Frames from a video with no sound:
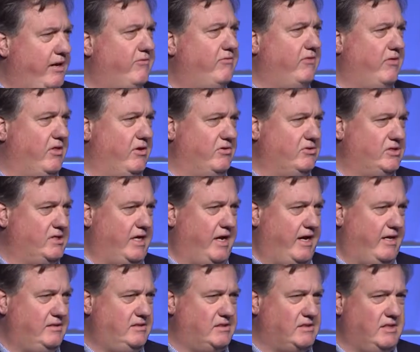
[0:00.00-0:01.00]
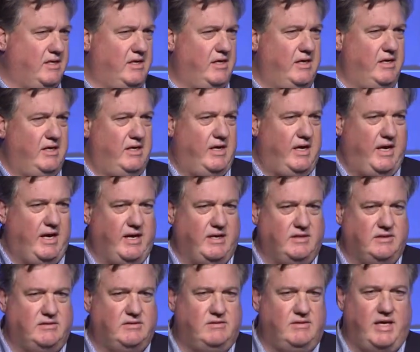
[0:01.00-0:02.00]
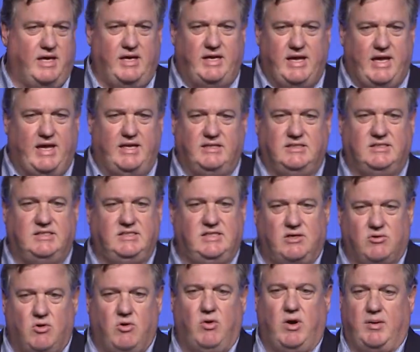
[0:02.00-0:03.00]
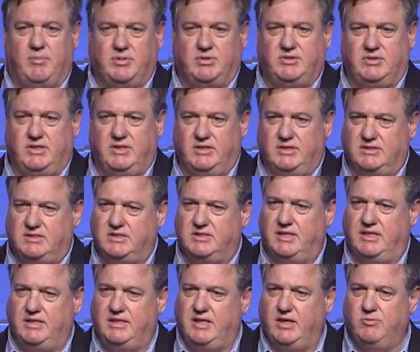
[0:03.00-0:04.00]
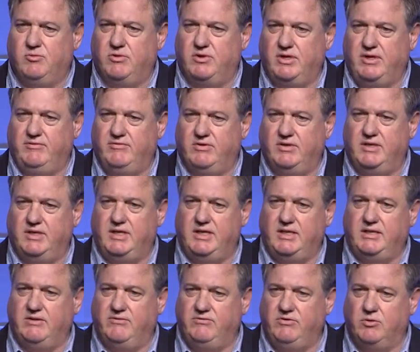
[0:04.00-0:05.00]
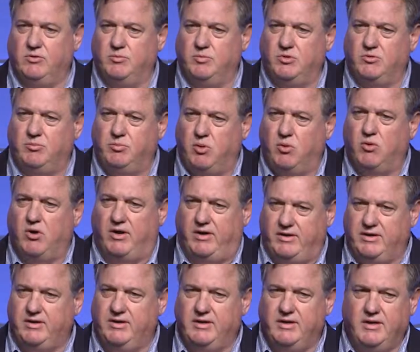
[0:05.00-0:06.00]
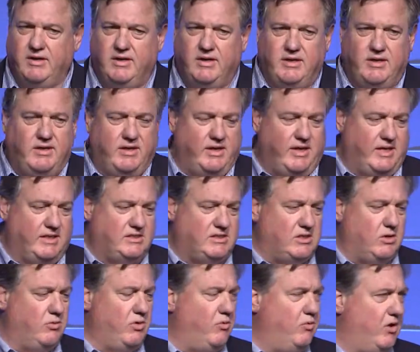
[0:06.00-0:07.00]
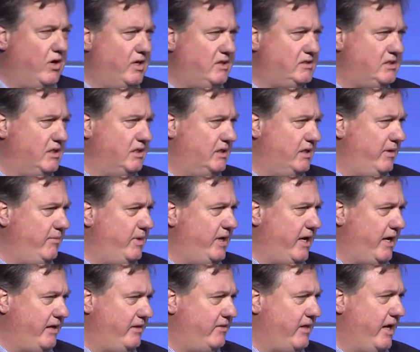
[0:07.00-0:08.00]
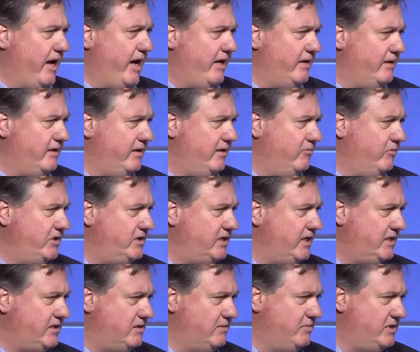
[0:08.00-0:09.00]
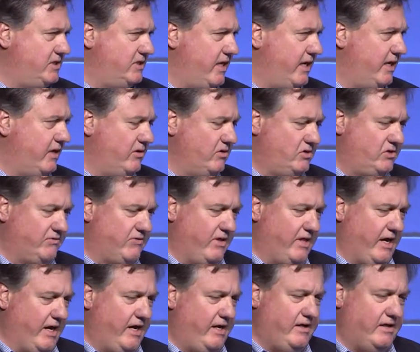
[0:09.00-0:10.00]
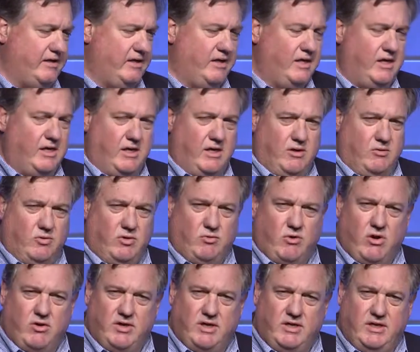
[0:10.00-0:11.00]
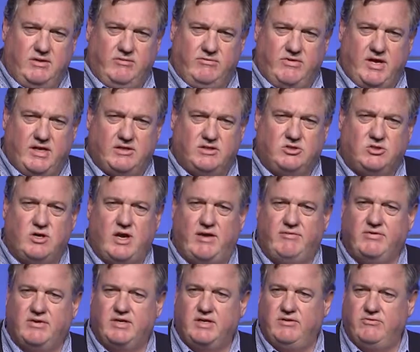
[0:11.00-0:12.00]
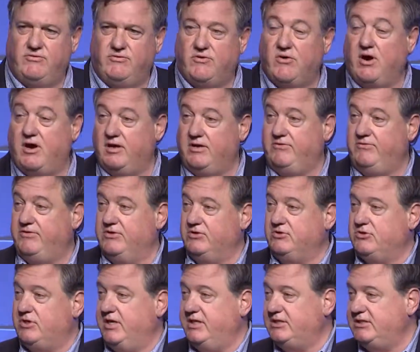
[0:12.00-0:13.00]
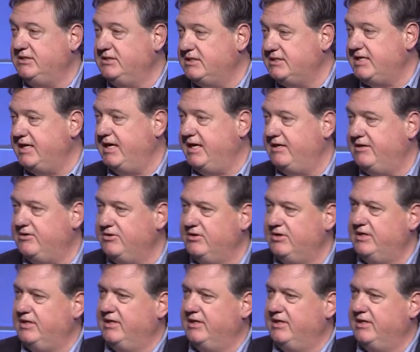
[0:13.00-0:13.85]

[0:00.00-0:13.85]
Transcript: for those ads, and they had zero opportunity to see. They weren't even in the viewable port. And so we wanted to eliminate that, and we set some standards for that. We wrote an invalid traffic and fraud filtration standard,